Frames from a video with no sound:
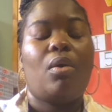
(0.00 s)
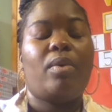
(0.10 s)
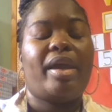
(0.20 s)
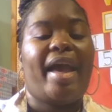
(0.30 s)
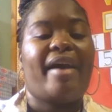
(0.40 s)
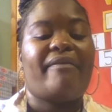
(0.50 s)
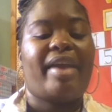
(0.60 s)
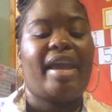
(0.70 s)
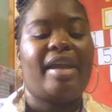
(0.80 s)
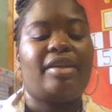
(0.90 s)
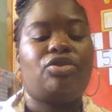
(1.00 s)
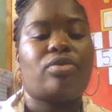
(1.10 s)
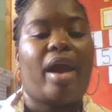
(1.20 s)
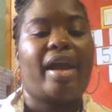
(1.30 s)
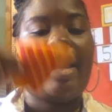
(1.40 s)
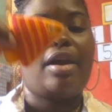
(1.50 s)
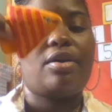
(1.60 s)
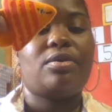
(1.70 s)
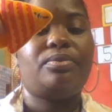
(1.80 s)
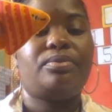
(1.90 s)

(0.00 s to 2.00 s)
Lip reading: We have a triangle,